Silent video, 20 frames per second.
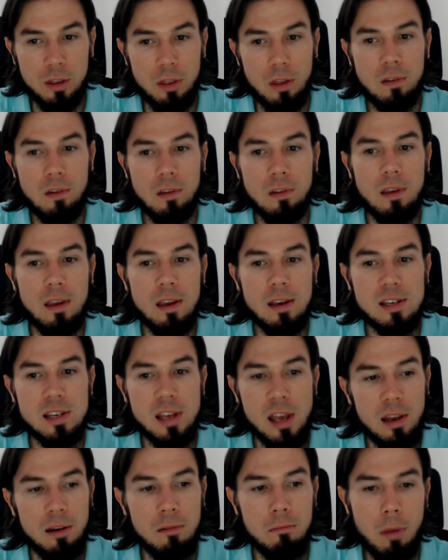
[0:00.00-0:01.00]
This is a
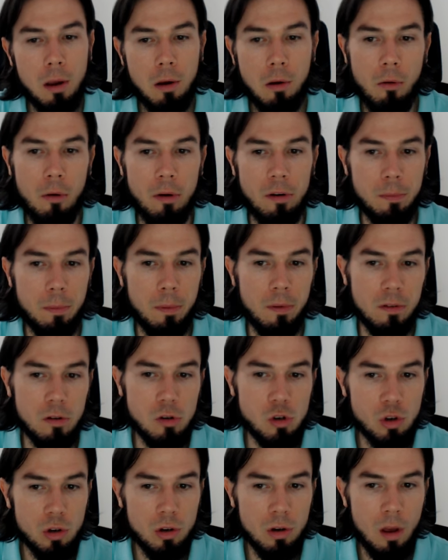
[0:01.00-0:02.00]
10 Bitcoin
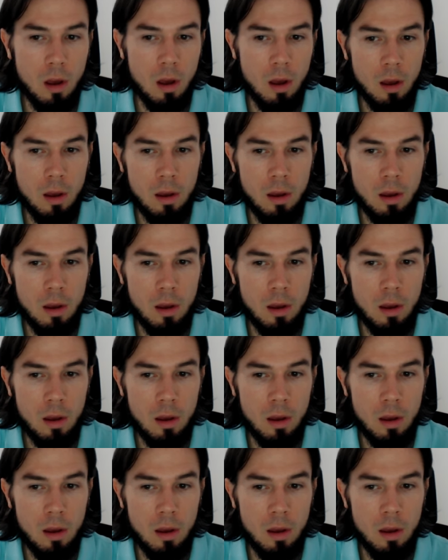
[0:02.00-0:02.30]
position.